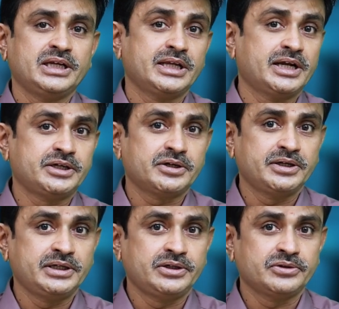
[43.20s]
India entered
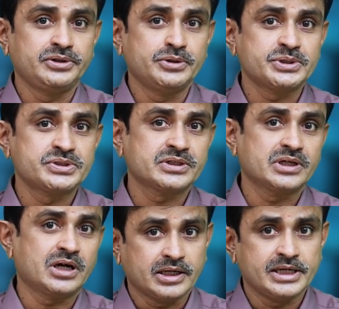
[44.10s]
into US
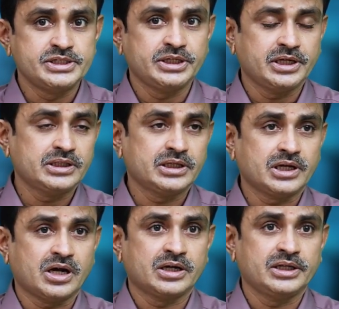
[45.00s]
IGA that
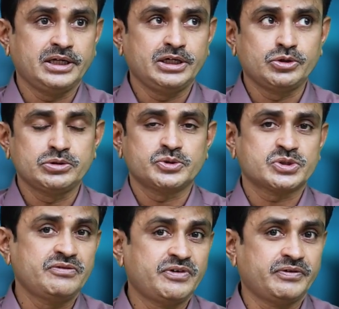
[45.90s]
in
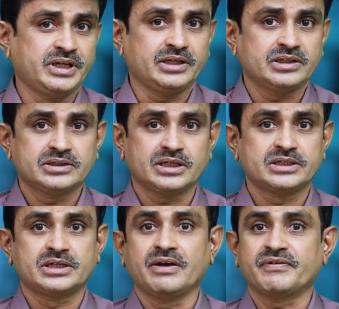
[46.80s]
2015, that
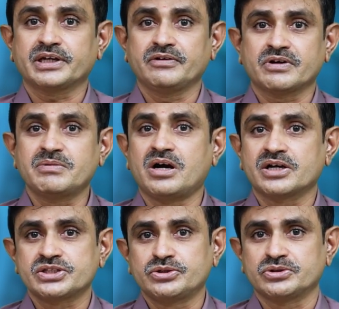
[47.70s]
effective from
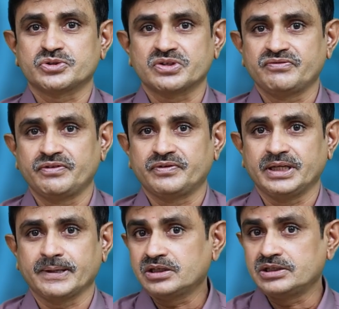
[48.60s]
August 2015.
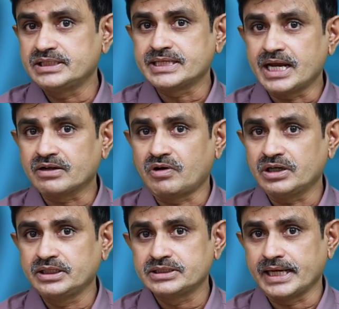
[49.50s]
This act,
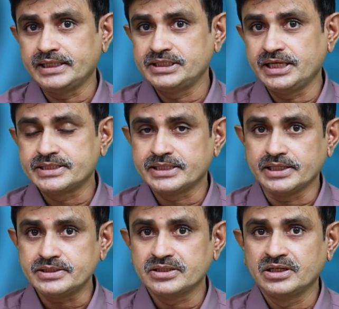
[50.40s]
what this IGA
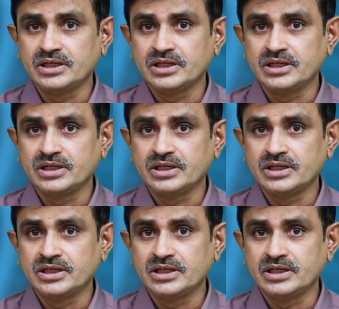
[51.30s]
says,